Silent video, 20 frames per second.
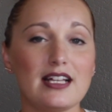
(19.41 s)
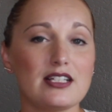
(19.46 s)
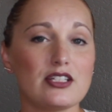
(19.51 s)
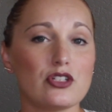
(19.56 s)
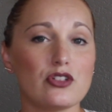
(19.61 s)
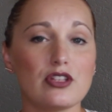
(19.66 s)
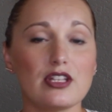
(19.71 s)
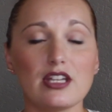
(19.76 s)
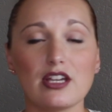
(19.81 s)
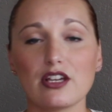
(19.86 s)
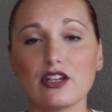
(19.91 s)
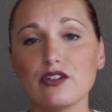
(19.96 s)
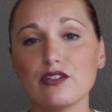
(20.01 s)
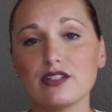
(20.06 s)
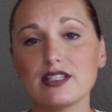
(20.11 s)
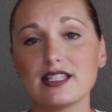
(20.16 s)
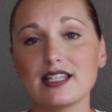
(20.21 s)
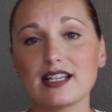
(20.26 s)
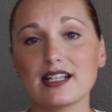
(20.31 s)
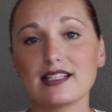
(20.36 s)
to the
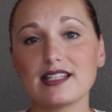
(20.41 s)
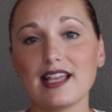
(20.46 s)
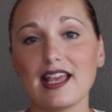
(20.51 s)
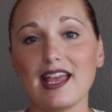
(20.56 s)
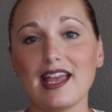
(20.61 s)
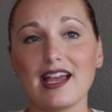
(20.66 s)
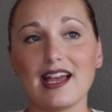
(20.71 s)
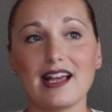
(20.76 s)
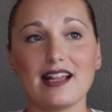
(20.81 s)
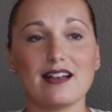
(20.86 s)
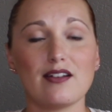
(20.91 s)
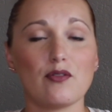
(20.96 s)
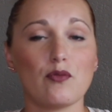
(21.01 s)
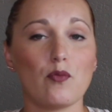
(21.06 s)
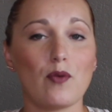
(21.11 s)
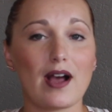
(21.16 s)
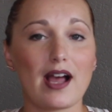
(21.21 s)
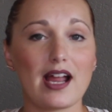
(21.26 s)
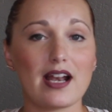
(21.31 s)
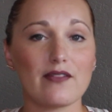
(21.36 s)
acoustics, and
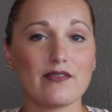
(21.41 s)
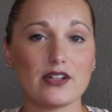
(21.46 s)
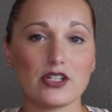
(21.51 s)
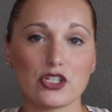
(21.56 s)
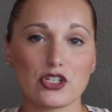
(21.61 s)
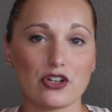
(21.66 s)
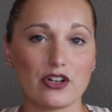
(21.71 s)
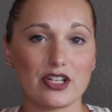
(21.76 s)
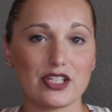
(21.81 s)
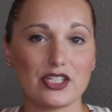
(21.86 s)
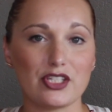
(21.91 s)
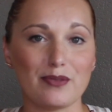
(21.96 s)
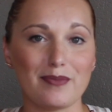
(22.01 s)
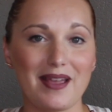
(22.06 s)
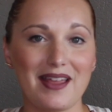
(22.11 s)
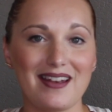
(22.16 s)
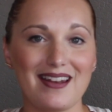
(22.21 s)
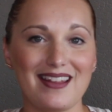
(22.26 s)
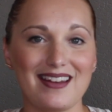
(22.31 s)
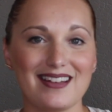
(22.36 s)
what kind of insurance you
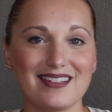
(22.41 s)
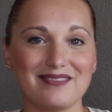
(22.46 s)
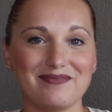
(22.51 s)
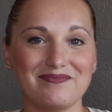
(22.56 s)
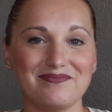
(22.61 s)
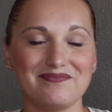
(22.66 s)
may need.